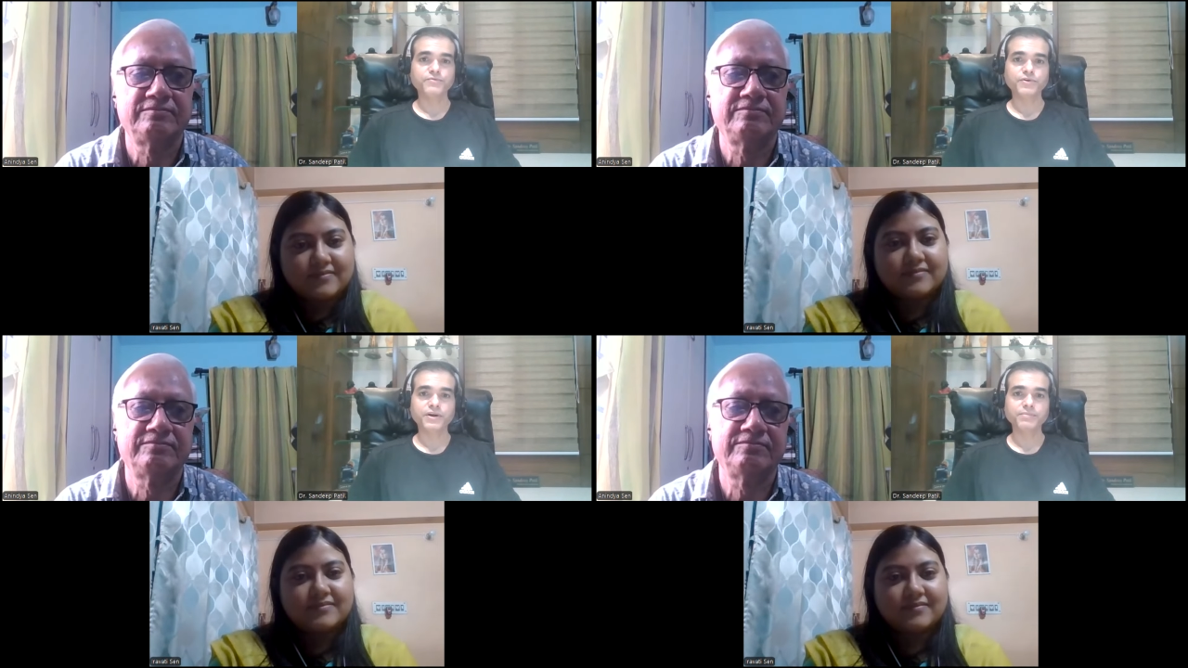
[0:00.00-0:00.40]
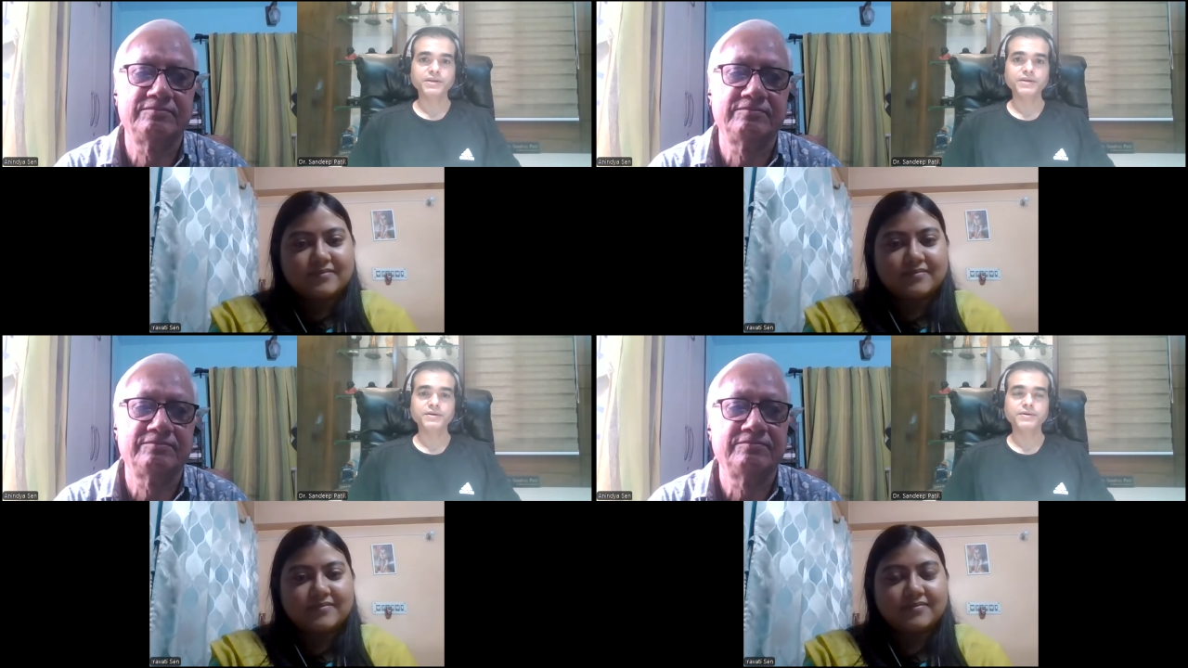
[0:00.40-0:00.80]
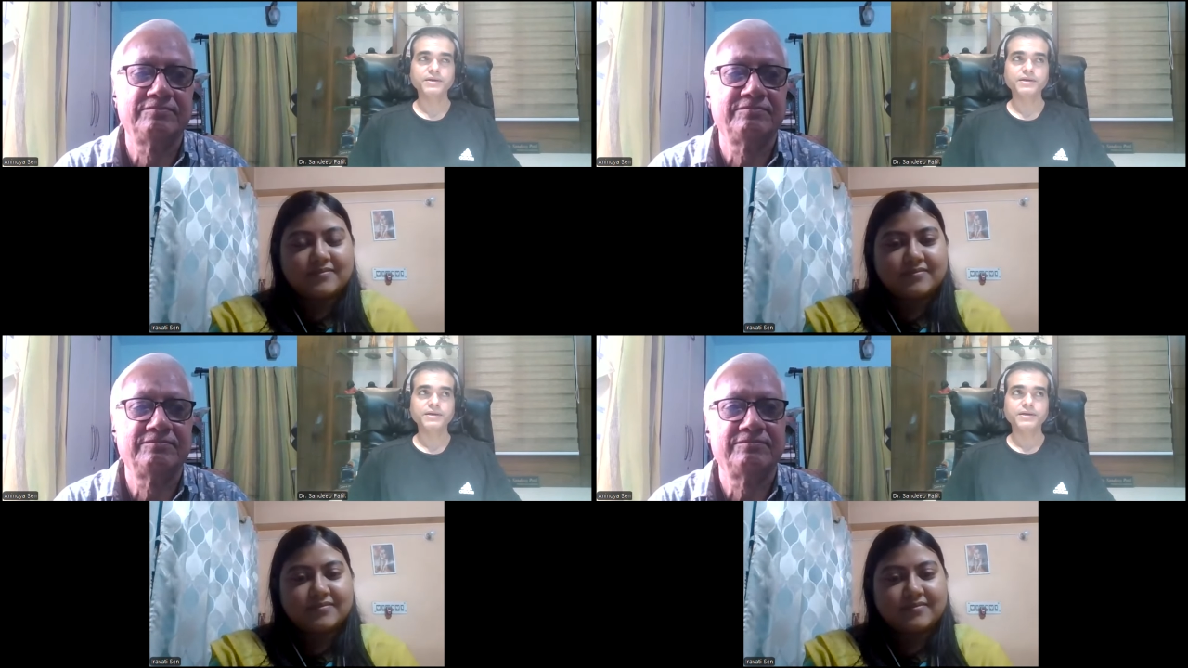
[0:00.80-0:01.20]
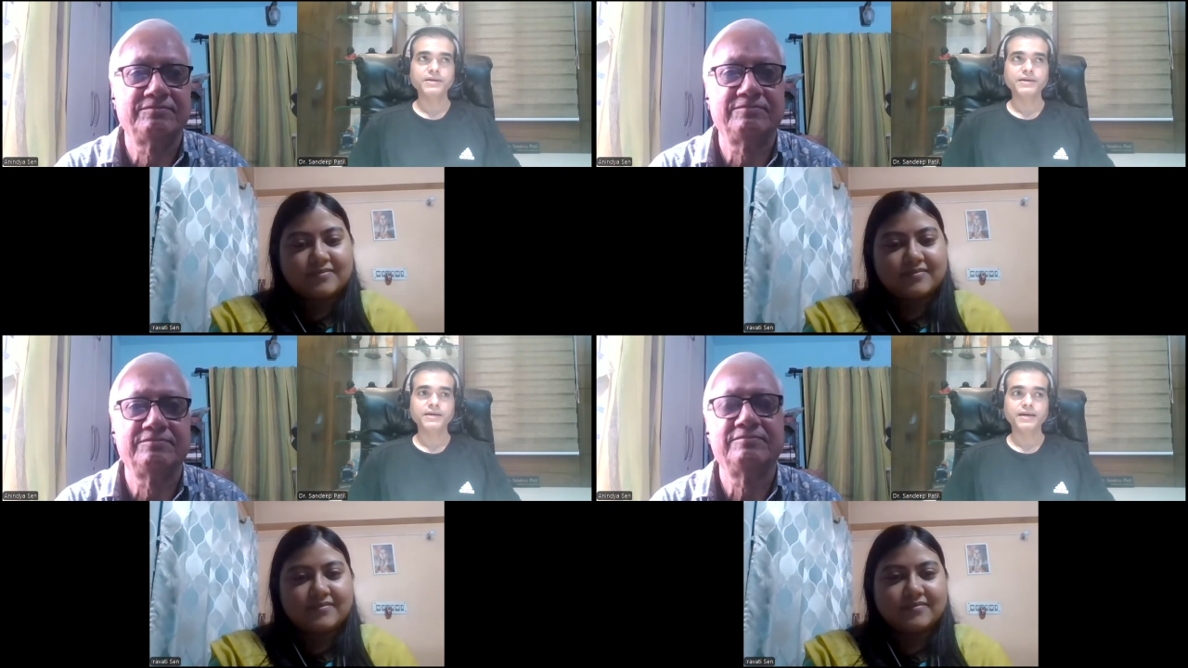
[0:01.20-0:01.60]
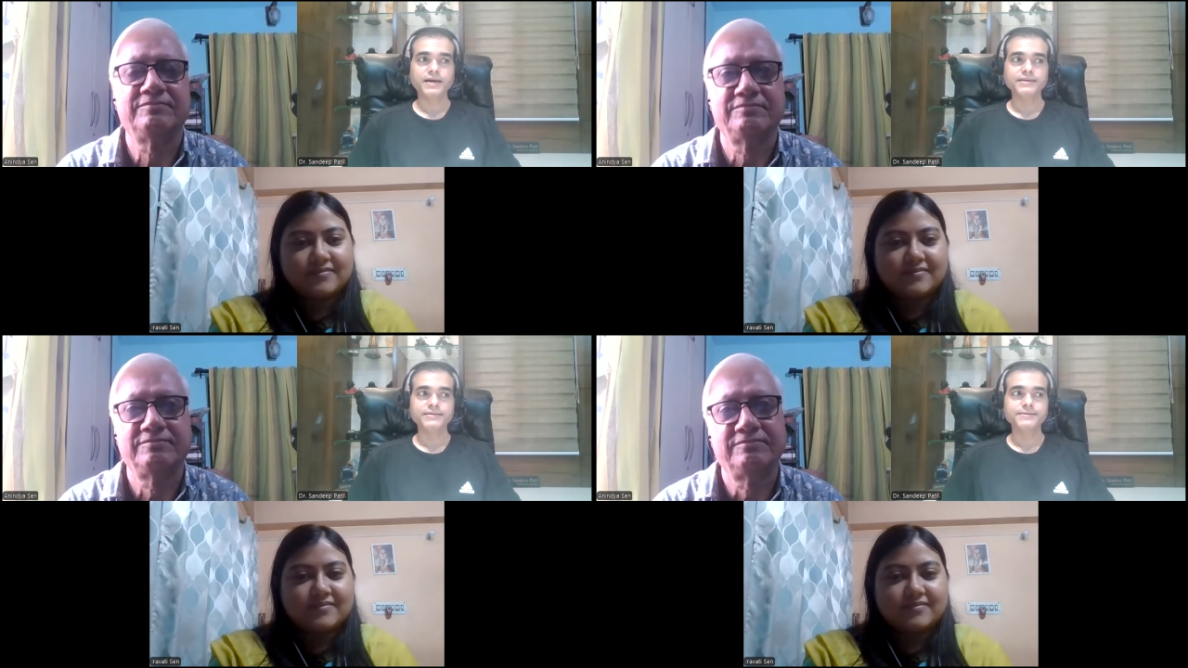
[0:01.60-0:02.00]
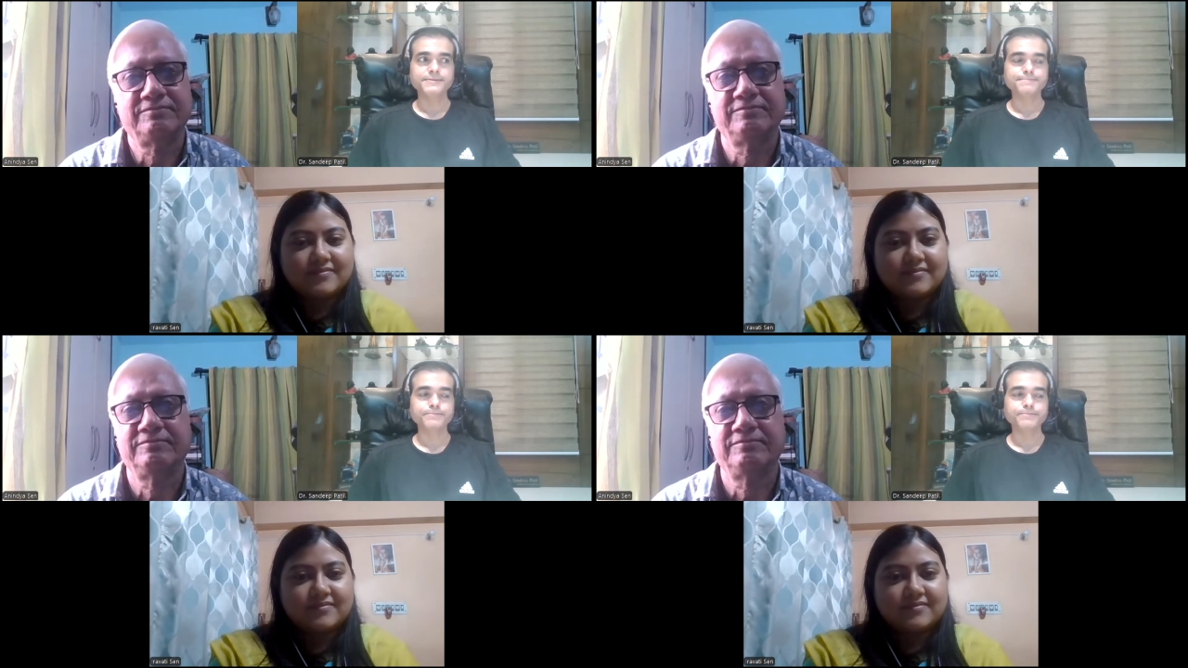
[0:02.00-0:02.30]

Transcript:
Speaker 1: for coming here and